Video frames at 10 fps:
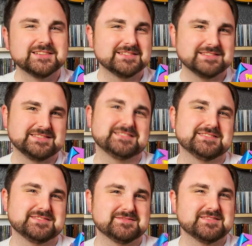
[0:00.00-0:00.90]

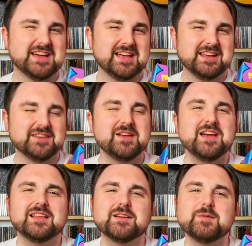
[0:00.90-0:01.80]
It's kind of
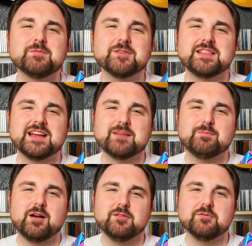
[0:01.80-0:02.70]
like, remember in like
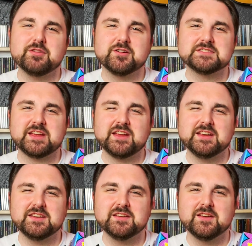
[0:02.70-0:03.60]
Apollo
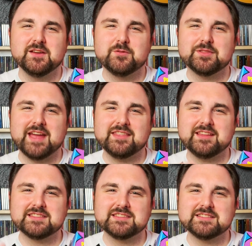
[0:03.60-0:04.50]
13 when they had
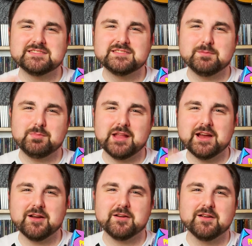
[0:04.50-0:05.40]
like the
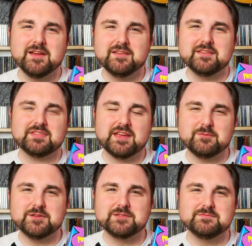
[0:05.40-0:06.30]
player that they
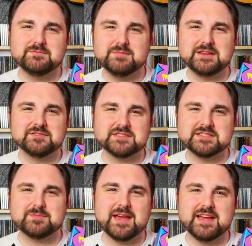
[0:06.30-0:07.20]
would be using in
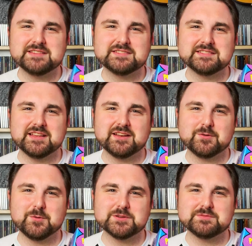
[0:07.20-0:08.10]
space, and then
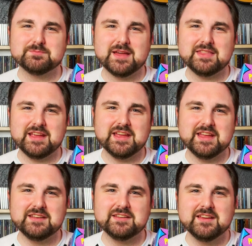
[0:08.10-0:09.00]
of course by the
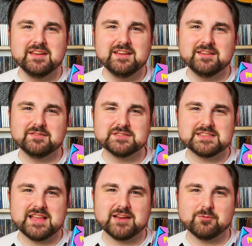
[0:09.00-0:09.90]
end it
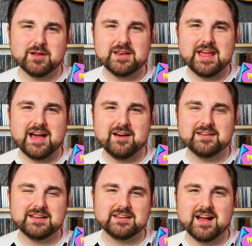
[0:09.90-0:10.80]
was like run down
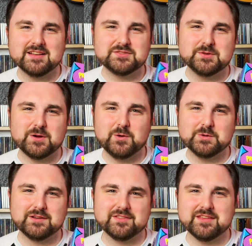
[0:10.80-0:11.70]
and it had gotten too
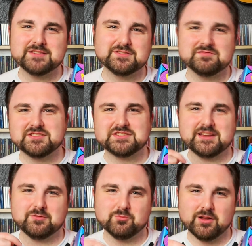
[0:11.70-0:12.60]
cold and everything, so it was just
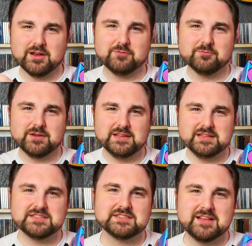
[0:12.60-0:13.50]
like running
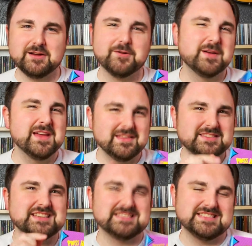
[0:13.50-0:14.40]
really slow.
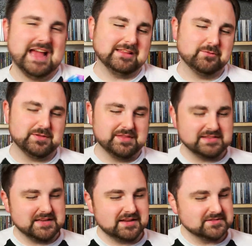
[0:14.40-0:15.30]
That's exactly what
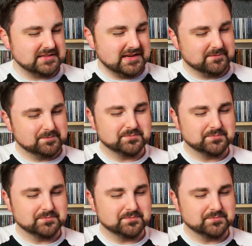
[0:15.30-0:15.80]
that sounds like.